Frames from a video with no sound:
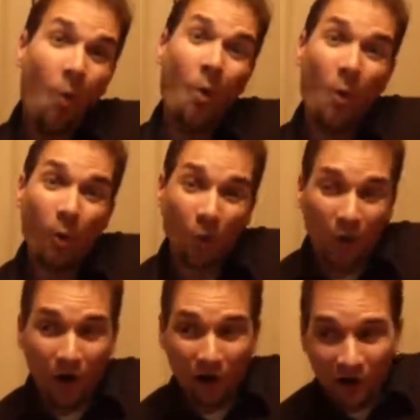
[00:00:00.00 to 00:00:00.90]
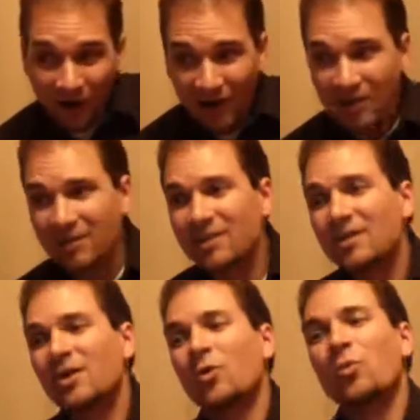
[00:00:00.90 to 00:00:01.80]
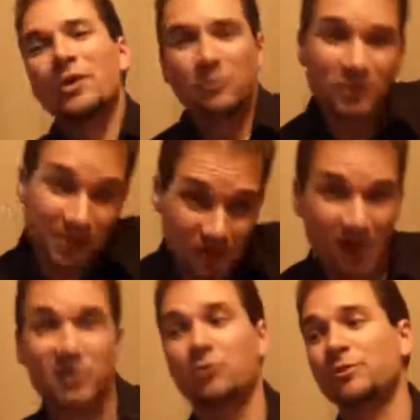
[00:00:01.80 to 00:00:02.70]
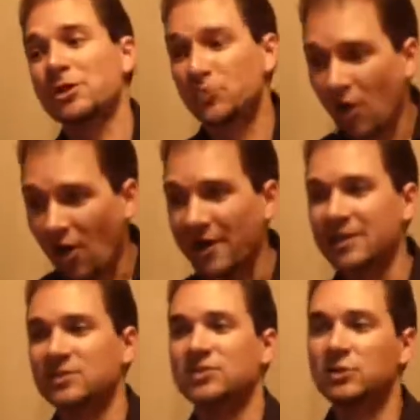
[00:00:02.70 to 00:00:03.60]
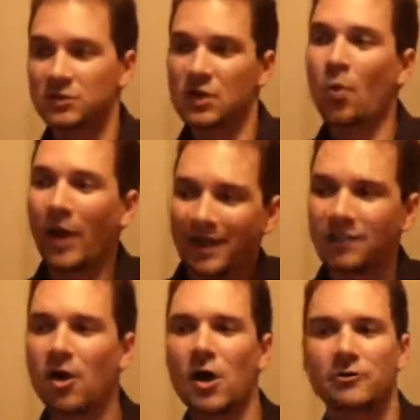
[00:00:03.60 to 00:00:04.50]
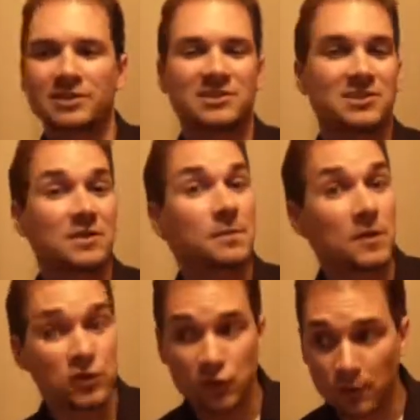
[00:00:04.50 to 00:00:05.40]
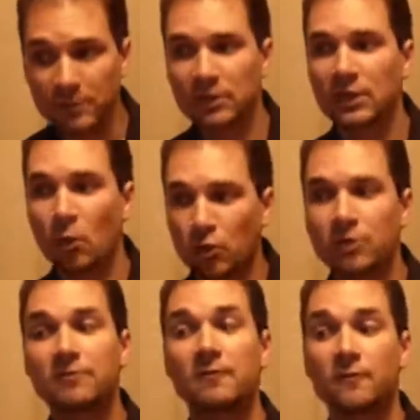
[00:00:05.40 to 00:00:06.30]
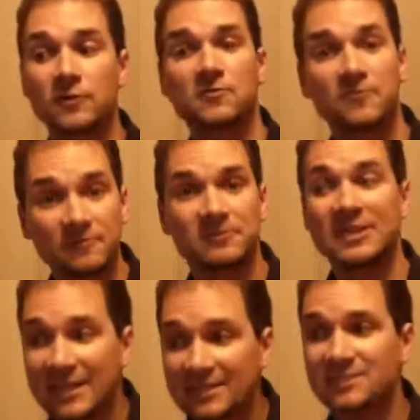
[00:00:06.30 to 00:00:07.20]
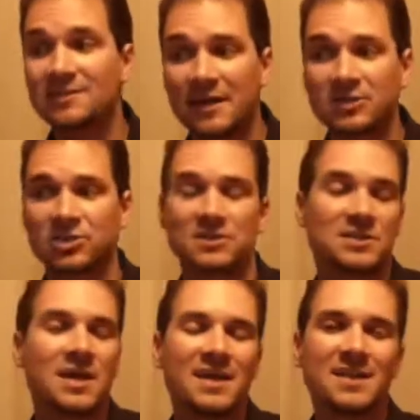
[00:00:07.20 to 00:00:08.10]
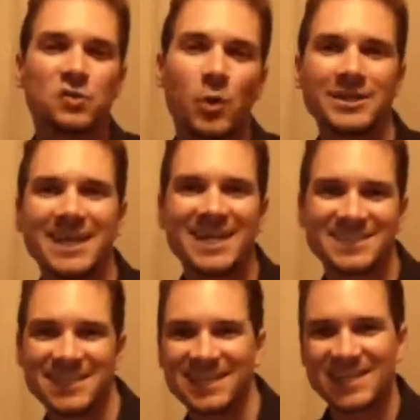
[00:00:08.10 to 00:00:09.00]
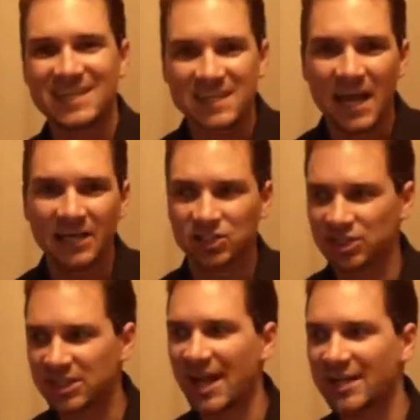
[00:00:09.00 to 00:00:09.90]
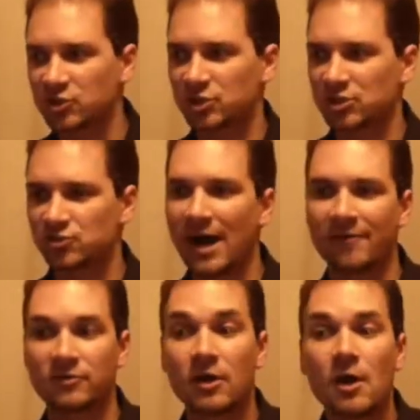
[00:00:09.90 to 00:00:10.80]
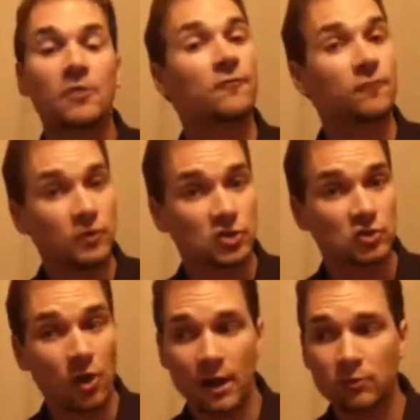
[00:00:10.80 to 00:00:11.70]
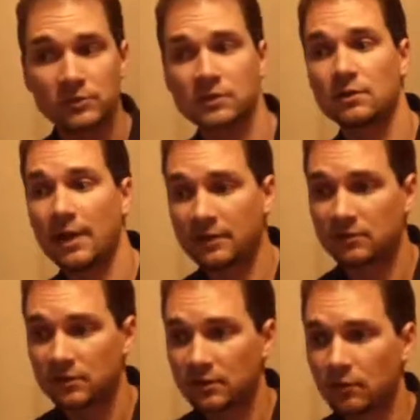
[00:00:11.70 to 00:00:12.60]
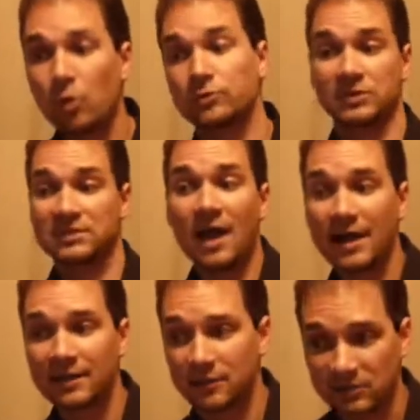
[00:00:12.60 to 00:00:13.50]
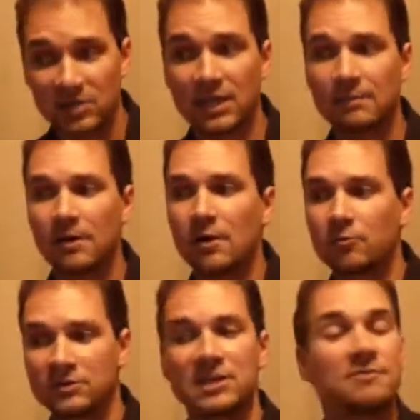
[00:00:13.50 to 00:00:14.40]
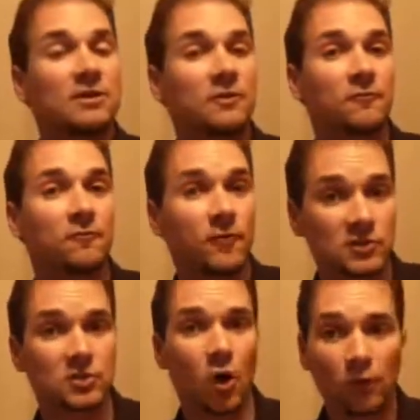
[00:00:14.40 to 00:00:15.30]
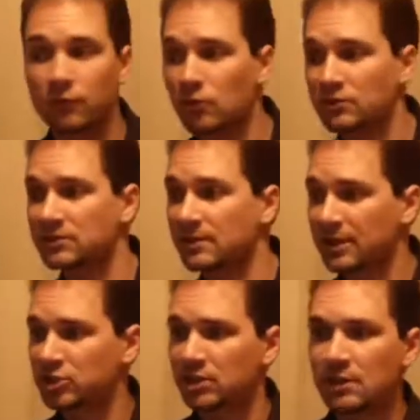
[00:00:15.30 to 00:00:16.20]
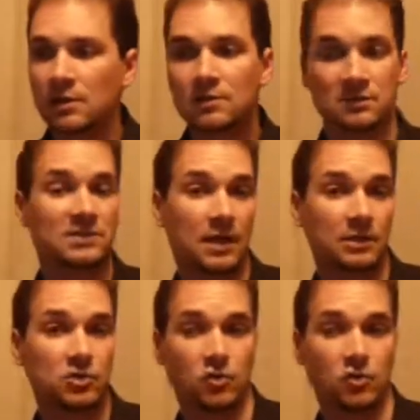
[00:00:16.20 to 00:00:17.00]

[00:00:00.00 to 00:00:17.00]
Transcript: Or we will conduct 3 drawings using a weighted lottery system to determine the order of the first 15 selections in the 2018 EHE Entry Draft. The first drawing will decide the team receiving the first overall selection. The second